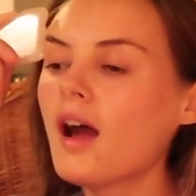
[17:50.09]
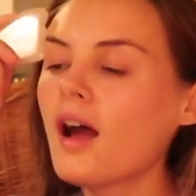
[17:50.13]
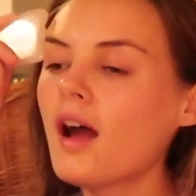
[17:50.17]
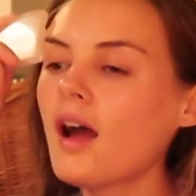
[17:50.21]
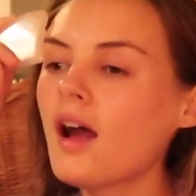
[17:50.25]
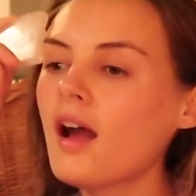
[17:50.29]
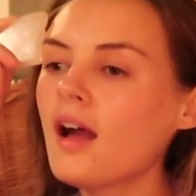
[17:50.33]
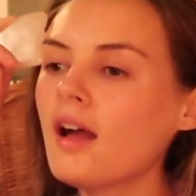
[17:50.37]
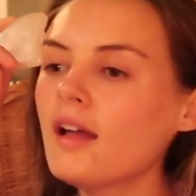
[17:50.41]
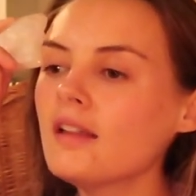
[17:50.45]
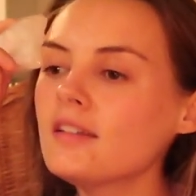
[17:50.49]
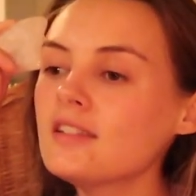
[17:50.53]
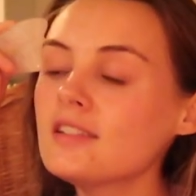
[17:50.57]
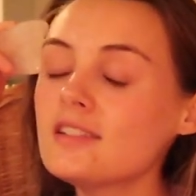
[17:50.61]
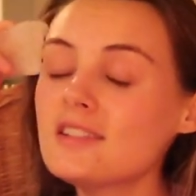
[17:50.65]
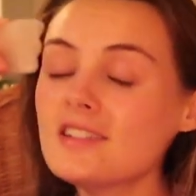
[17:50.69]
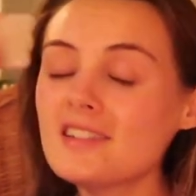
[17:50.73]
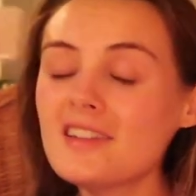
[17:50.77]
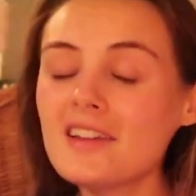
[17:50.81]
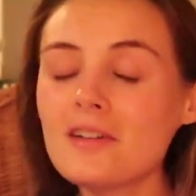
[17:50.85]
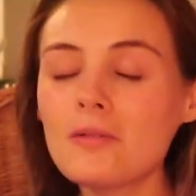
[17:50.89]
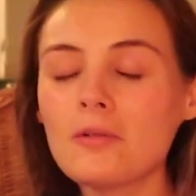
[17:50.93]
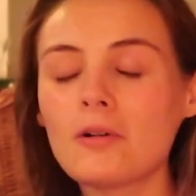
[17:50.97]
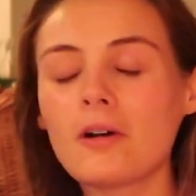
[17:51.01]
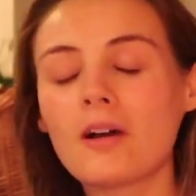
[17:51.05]
And do
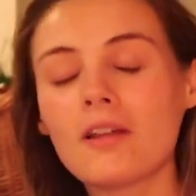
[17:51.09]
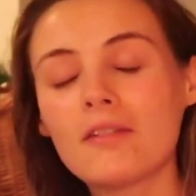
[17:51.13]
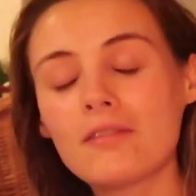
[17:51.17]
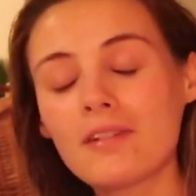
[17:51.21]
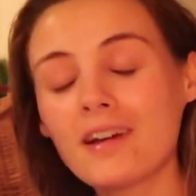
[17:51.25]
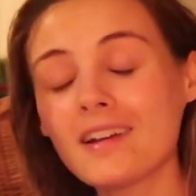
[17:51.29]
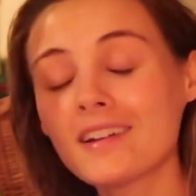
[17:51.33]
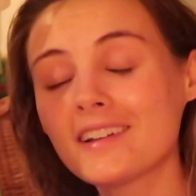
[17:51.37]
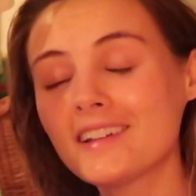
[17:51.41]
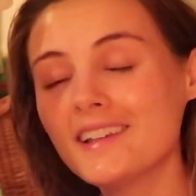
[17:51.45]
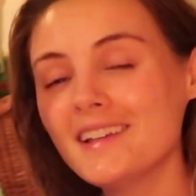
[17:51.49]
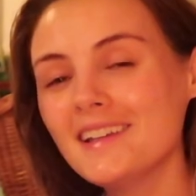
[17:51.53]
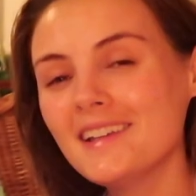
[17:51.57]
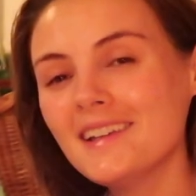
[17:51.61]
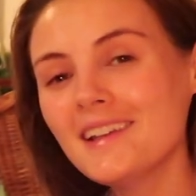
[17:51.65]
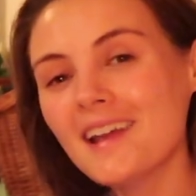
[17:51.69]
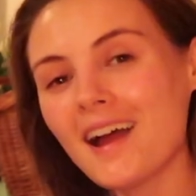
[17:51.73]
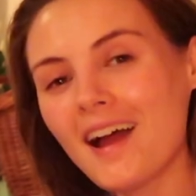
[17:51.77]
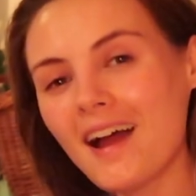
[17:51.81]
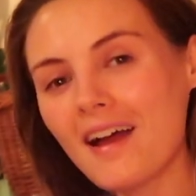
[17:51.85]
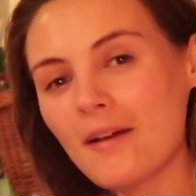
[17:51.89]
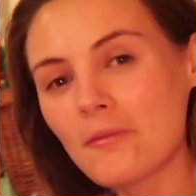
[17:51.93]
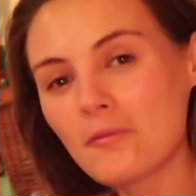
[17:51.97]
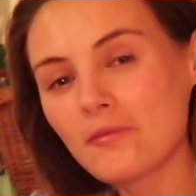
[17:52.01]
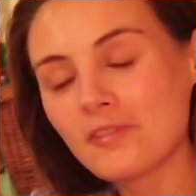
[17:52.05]
you know what? I've actually
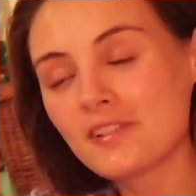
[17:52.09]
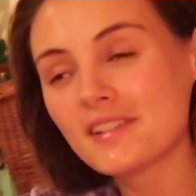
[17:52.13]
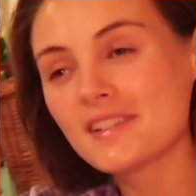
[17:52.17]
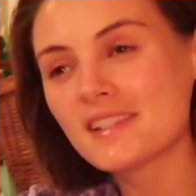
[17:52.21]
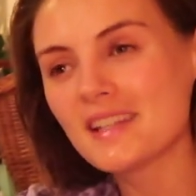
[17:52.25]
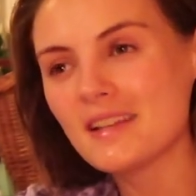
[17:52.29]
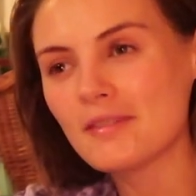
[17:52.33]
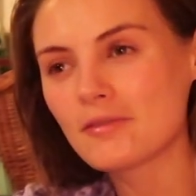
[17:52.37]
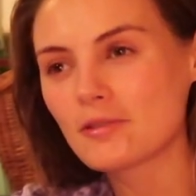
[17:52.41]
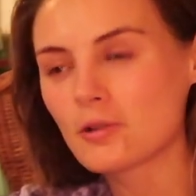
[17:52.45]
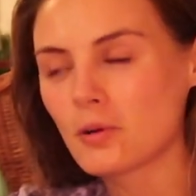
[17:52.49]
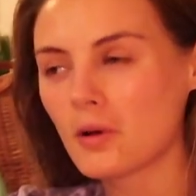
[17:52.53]
received